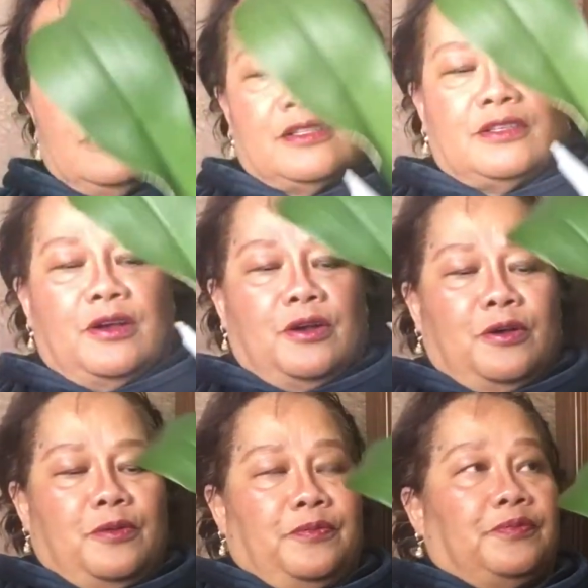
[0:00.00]

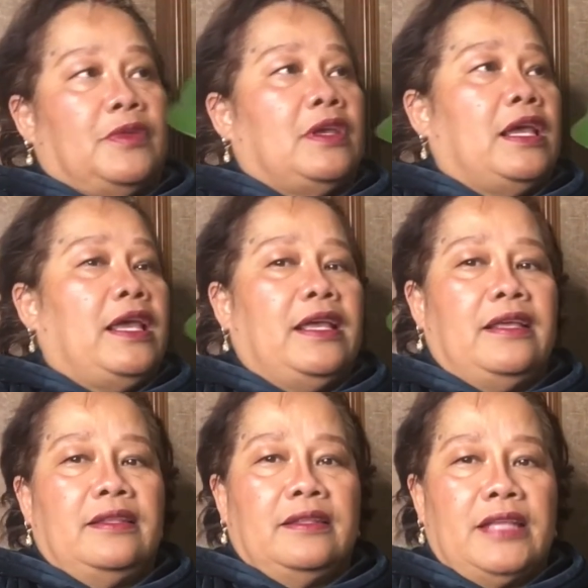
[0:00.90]
So,
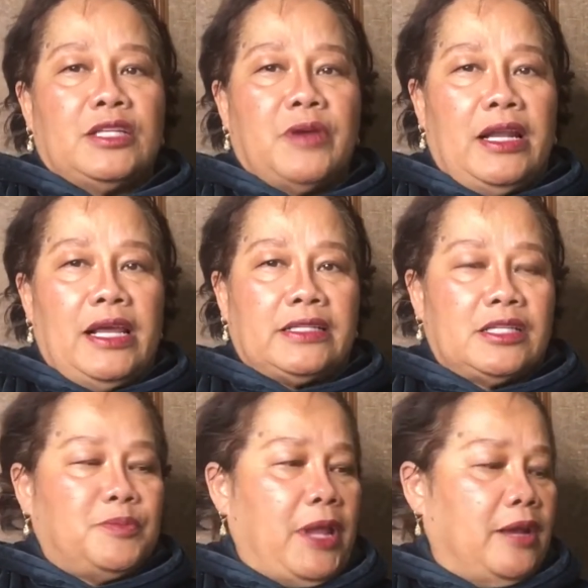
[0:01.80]
and that's why I like
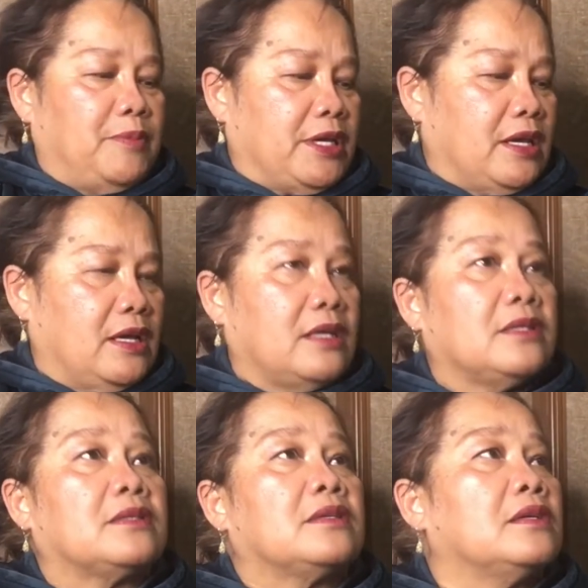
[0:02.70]
this plant,
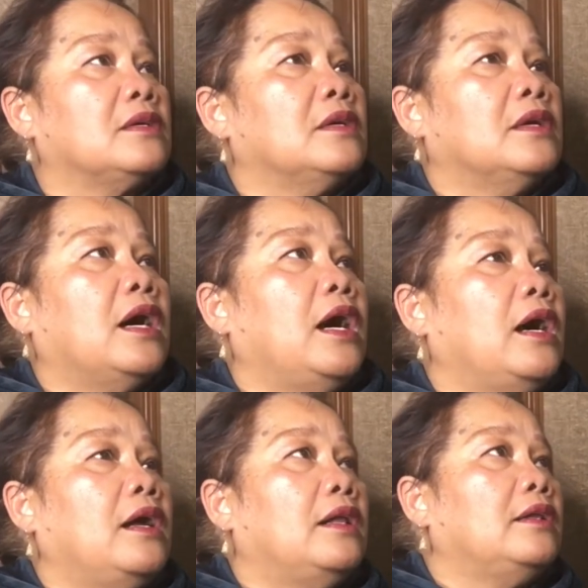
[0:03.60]
because
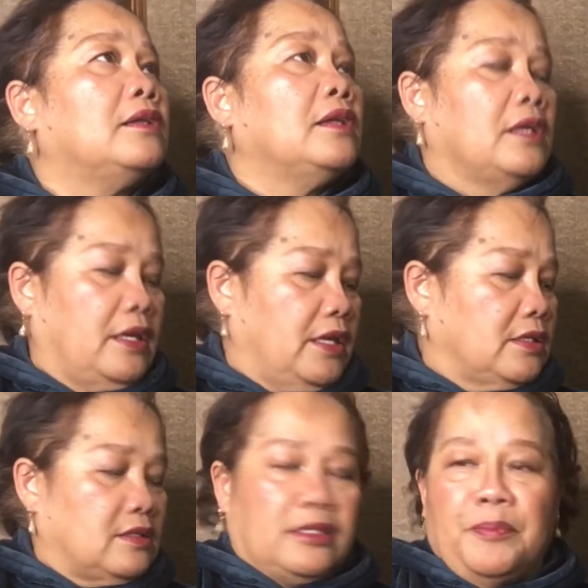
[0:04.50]
uh,
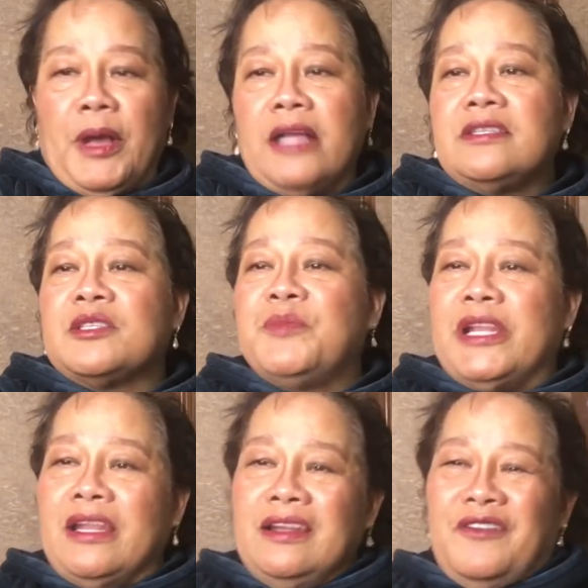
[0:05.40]
it's the buds has been
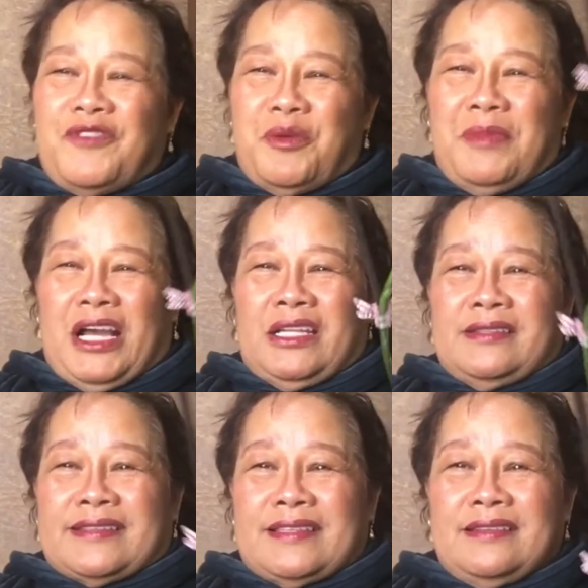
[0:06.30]
in there for
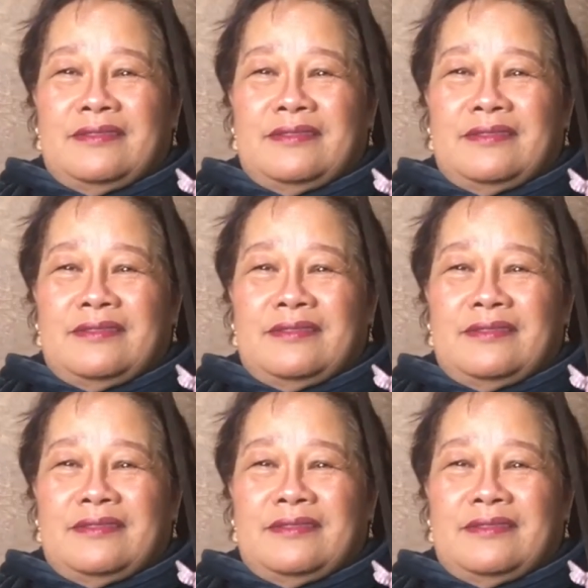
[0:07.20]
months.